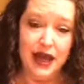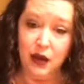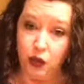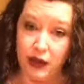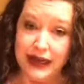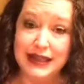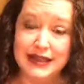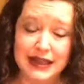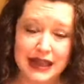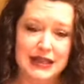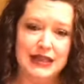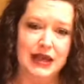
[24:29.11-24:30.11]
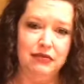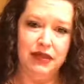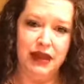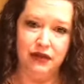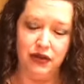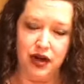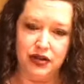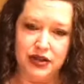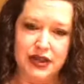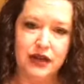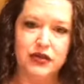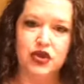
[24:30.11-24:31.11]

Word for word: And we can say the same thing for ourselves.